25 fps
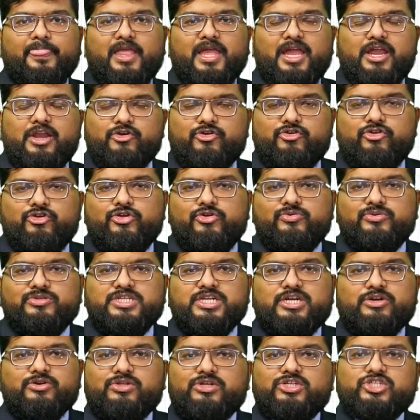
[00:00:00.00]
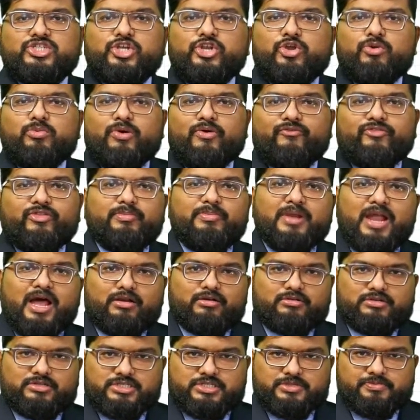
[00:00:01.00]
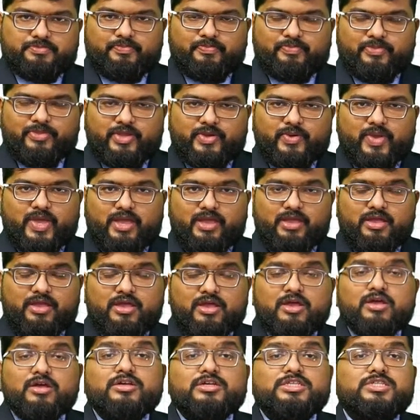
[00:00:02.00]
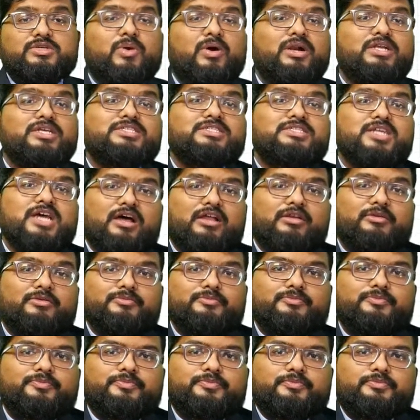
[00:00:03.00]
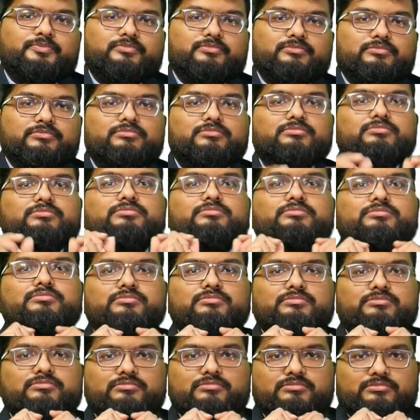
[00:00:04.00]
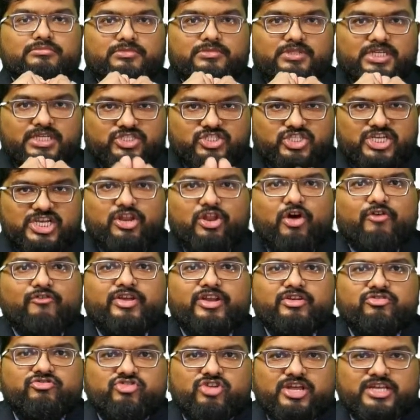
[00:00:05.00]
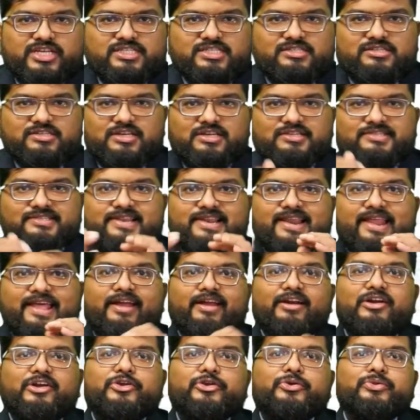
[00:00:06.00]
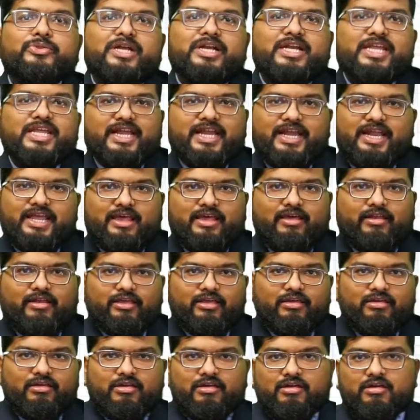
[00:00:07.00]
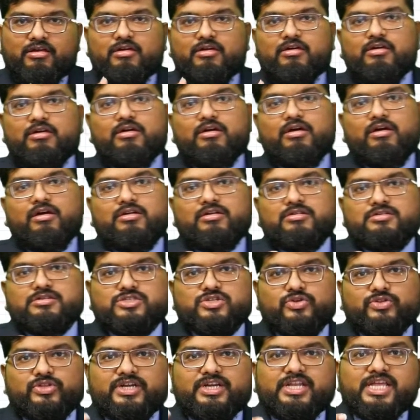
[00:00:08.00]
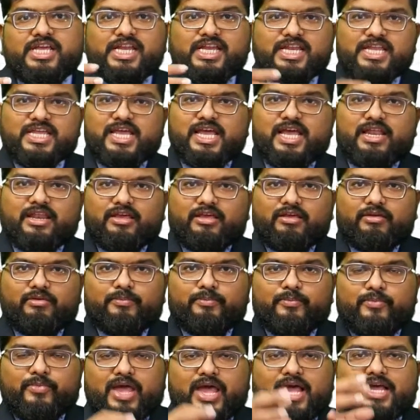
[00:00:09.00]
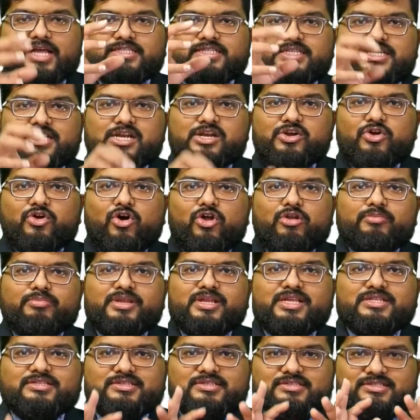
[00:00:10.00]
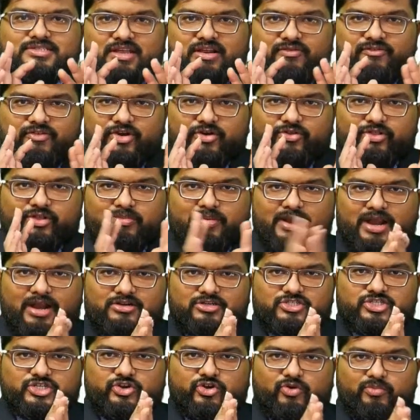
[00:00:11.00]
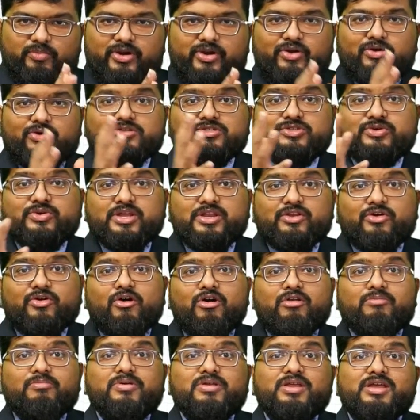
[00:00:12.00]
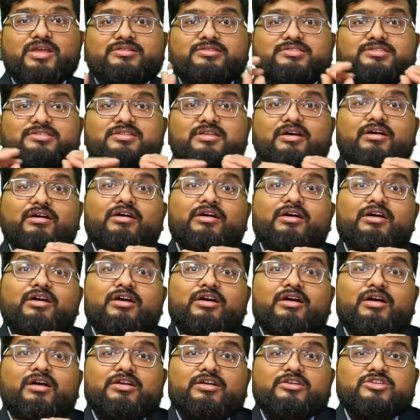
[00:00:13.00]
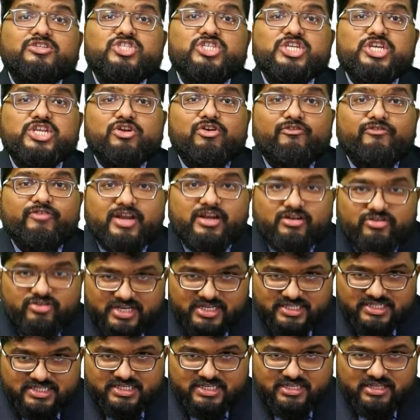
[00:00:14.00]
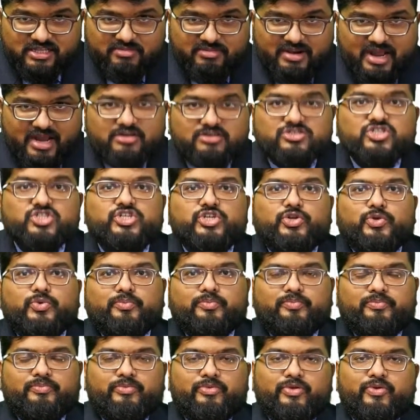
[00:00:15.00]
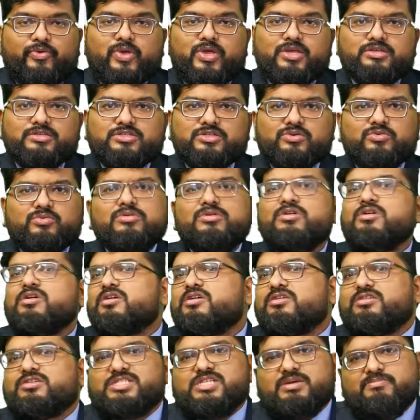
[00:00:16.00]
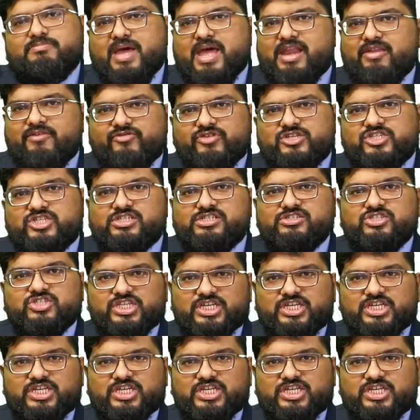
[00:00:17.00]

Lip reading: introduced into the genome of the plant. Okay. So what is done? The gene of interest is linked to the tDNA. So the tDNA, as it incorporates itself into the plant genome, it also incorporates the gene of interest in the plant genome. Okay, so some beneficial